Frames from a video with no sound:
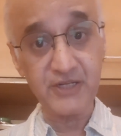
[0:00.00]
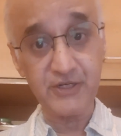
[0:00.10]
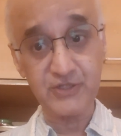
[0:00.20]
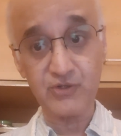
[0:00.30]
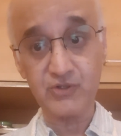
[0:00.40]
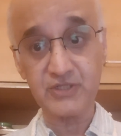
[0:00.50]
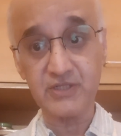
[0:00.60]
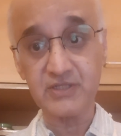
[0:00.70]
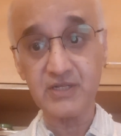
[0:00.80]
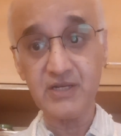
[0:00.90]

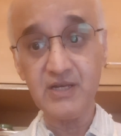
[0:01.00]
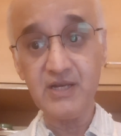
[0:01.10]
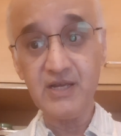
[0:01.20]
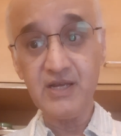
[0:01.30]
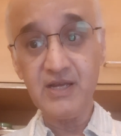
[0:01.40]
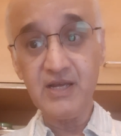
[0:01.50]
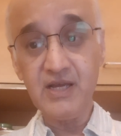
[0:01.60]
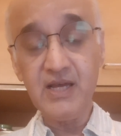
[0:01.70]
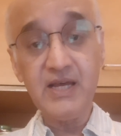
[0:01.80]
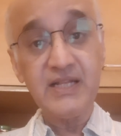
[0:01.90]
resources.
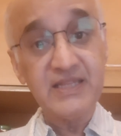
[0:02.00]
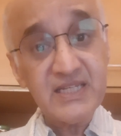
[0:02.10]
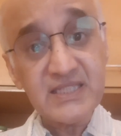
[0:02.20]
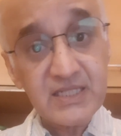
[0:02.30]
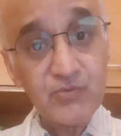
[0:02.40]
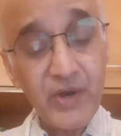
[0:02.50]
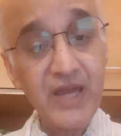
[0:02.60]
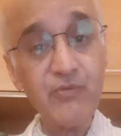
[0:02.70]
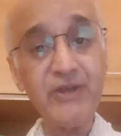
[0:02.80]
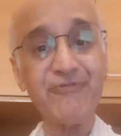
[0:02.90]
This is
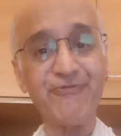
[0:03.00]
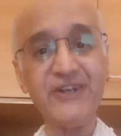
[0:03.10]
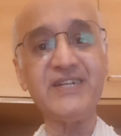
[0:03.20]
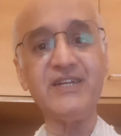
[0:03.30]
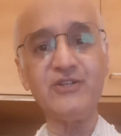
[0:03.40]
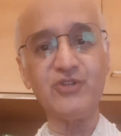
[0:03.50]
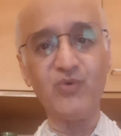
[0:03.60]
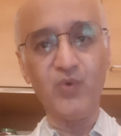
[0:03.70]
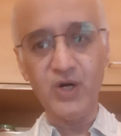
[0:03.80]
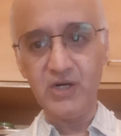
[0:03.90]
where we fit into the
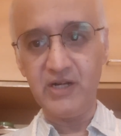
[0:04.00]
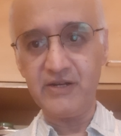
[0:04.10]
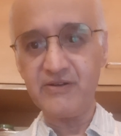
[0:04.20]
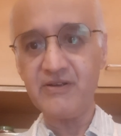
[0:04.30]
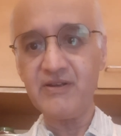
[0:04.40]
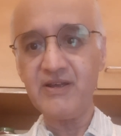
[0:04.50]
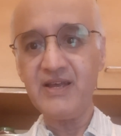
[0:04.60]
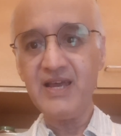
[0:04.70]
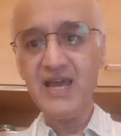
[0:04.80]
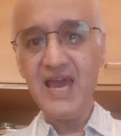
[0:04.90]
world.
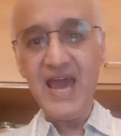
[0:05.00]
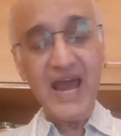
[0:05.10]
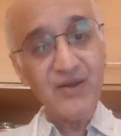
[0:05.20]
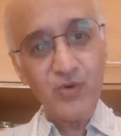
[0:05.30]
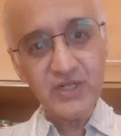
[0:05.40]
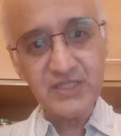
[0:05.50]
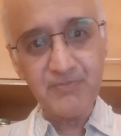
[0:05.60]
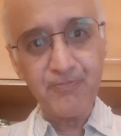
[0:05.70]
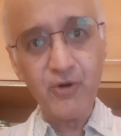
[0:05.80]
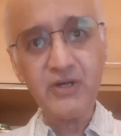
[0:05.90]
And what is
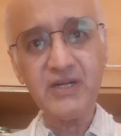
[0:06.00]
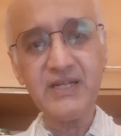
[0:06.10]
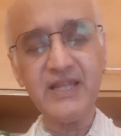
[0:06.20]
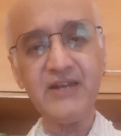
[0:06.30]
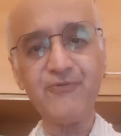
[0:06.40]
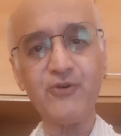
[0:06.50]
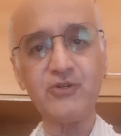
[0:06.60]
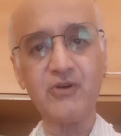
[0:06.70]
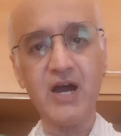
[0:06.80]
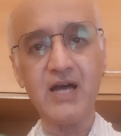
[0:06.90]
important therefore
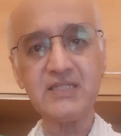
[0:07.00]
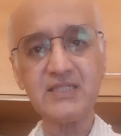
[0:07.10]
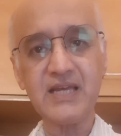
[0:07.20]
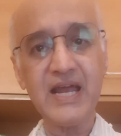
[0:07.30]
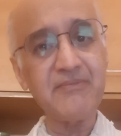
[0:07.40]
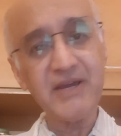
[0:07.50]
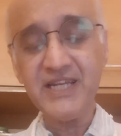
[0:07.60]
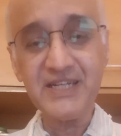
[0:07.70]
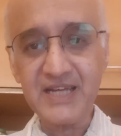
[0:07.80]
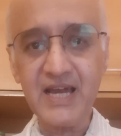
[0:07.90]
to ask, and
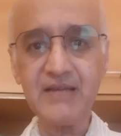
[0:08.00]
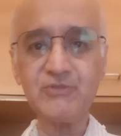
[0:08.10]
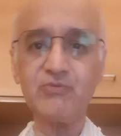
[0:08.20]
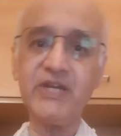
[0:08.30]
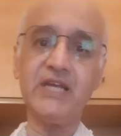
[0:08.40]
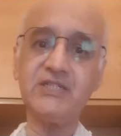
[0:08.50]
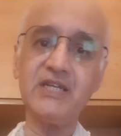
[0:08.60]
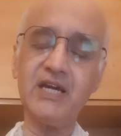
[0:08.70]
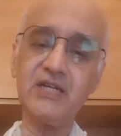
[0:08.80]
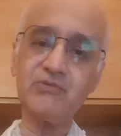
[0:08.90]
many a times we
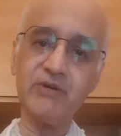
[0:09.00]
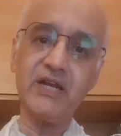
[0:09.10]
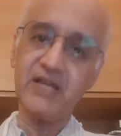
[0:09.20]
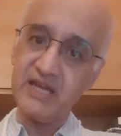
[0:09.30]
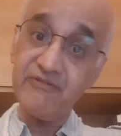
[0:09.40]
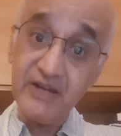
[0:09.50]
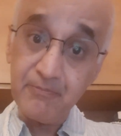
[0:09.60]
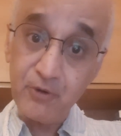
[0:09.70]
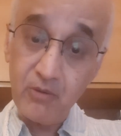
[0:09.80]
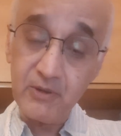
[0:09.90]
engineers, we are given a
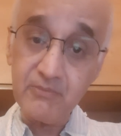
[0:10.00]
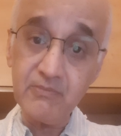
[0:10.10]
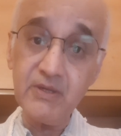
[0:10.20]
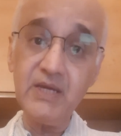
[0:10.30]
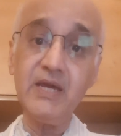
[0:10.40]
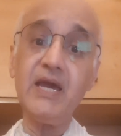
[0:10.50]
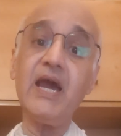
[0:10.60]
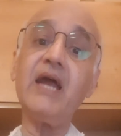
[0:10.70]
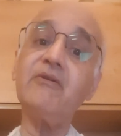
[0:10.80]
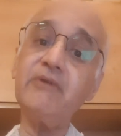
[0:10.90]
problem
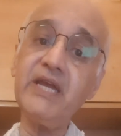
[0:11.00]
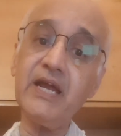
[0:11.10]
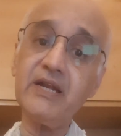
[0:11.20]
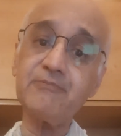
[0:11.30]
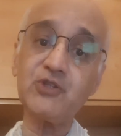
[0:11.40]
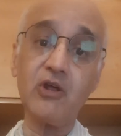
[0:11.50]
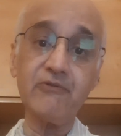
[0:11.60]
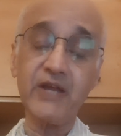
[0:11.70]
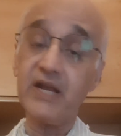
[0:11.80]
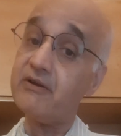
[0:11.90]
and we end up
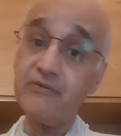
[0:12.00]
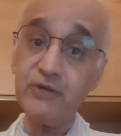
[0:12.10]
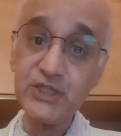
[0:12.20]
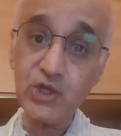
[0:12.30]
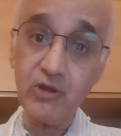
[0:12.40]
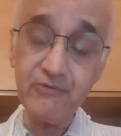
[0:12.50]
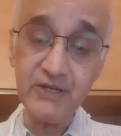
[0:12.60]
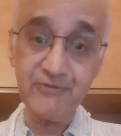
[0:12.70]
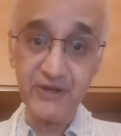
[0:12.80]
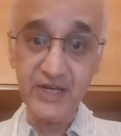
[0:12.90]
solving it, and we solve it
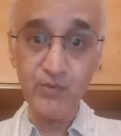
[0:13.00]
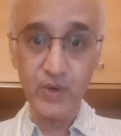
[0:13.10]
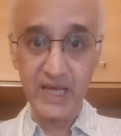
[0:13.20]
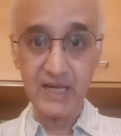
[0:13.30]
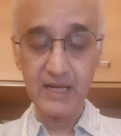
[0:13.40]
very well.